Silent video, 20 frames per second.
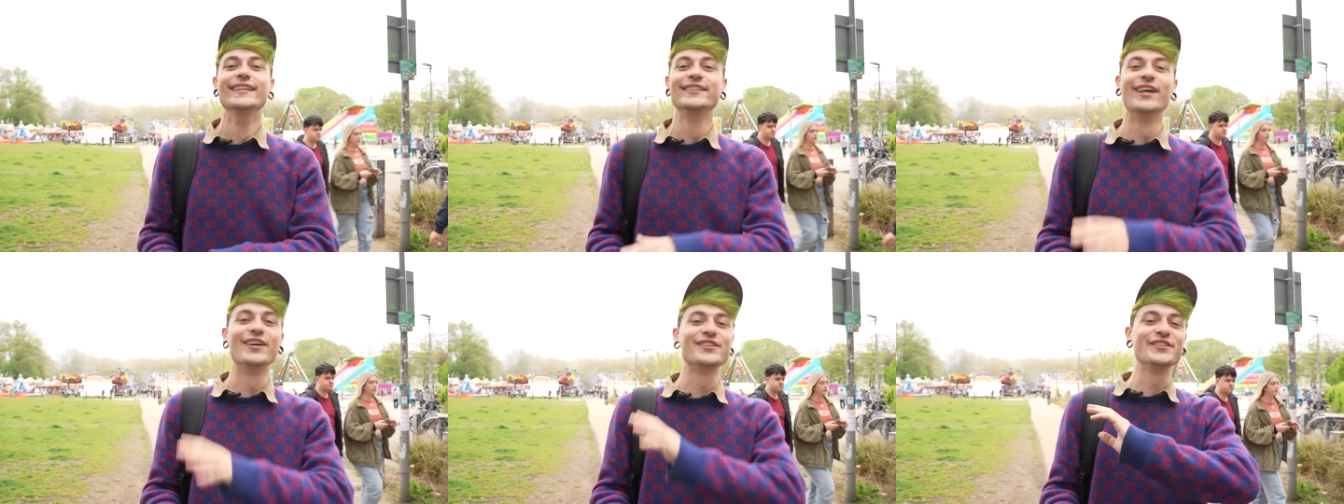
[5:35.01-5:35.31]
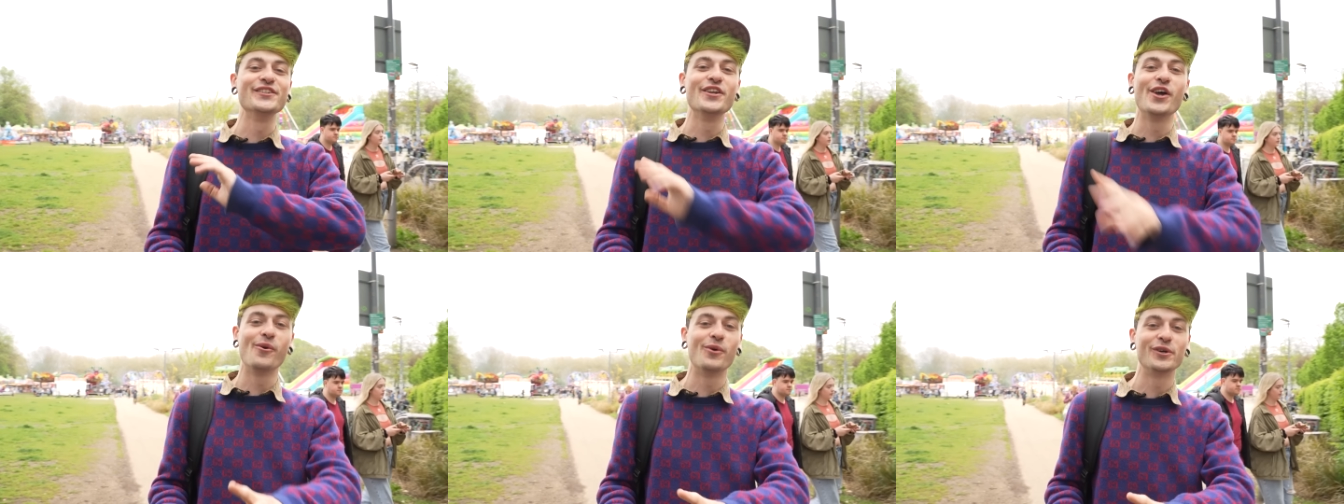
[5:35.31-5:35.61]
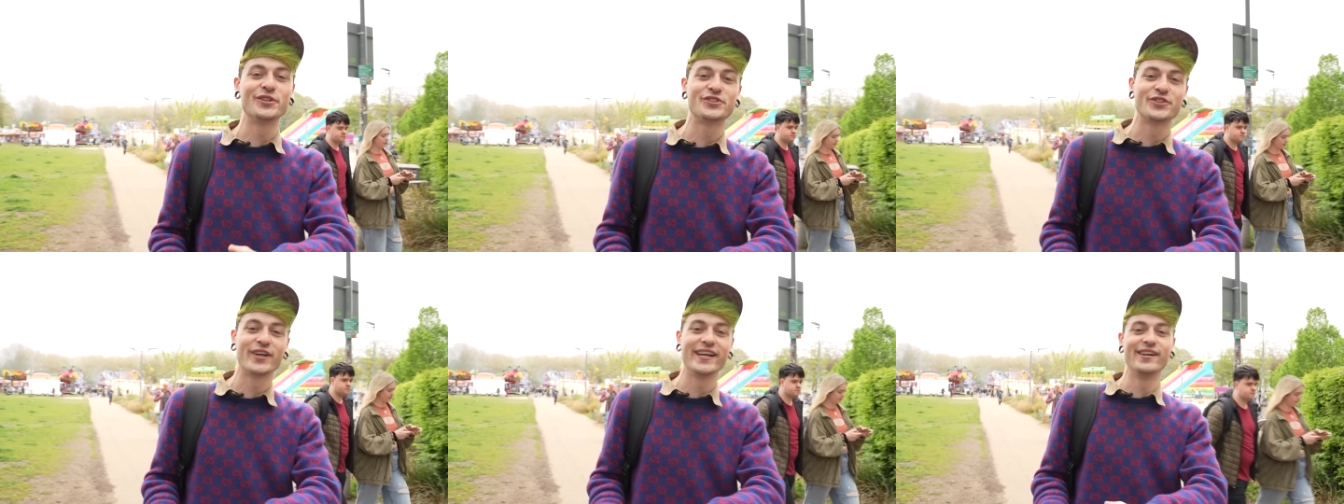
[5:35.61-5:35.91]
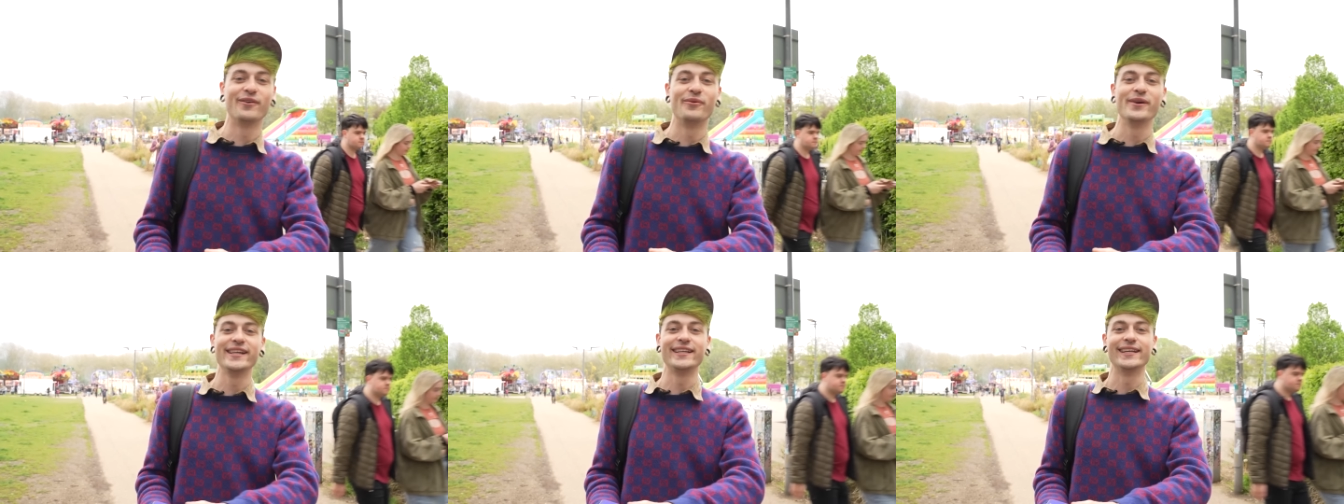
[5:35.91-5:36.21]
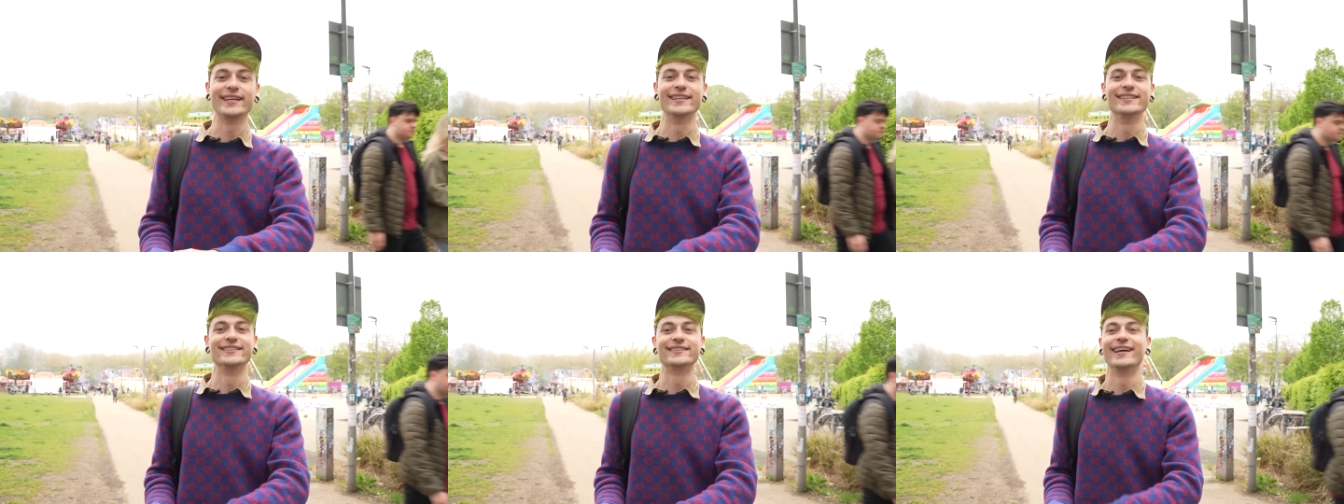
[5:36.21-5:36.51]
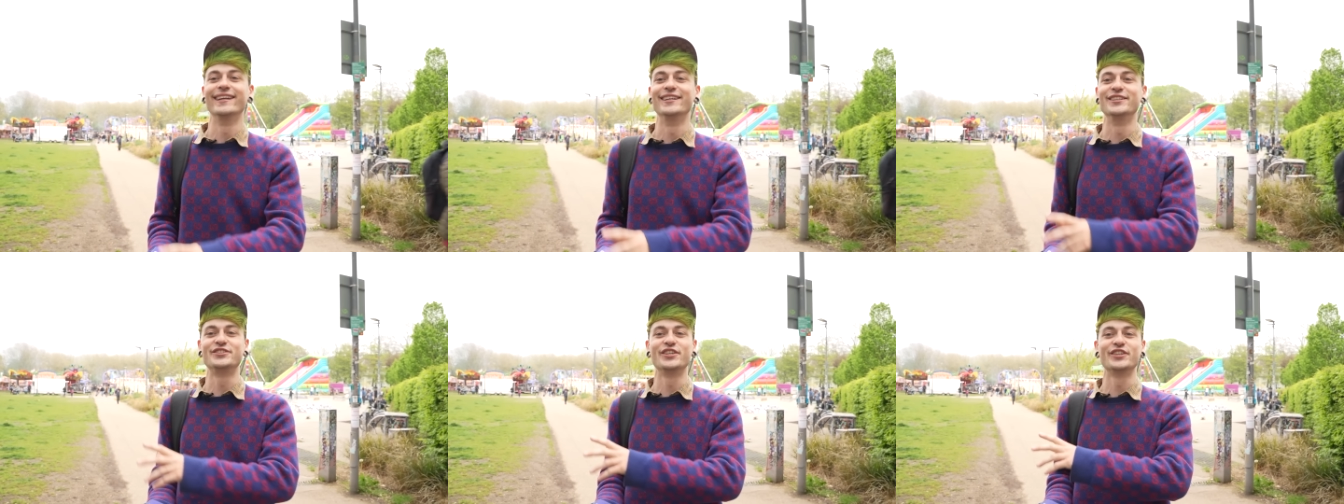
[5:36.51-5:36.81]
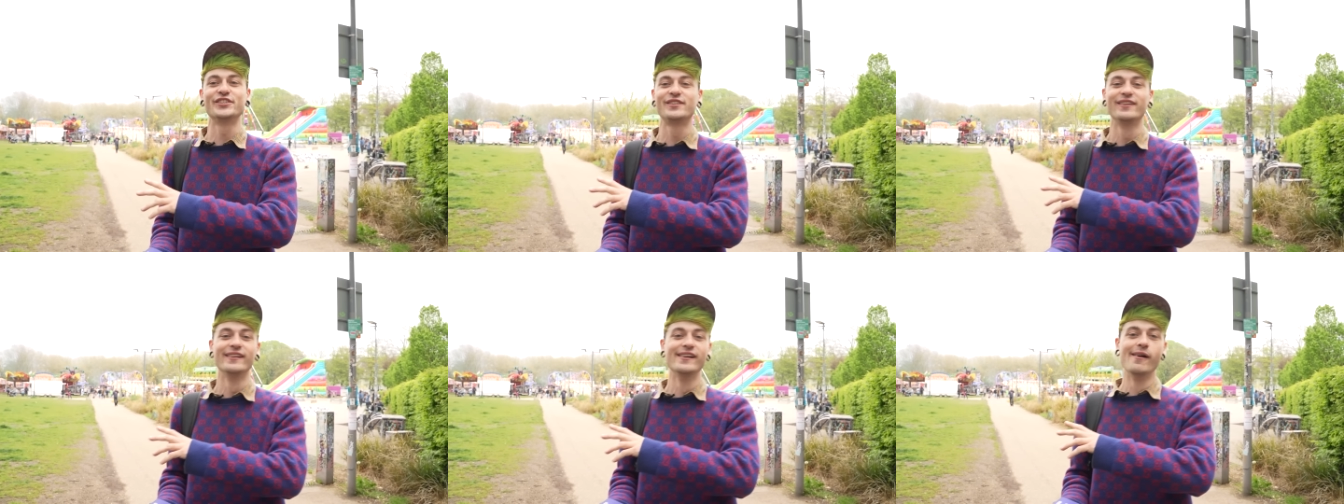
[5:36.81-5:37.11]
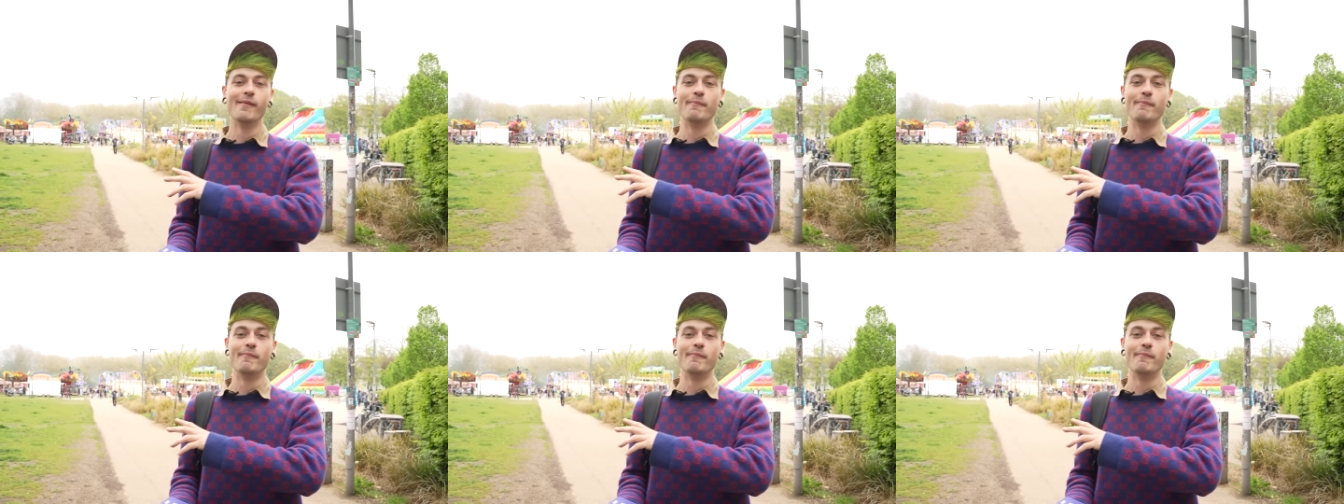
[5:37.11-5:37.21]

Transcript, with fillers: doesn't know what strain of weed it is, and has just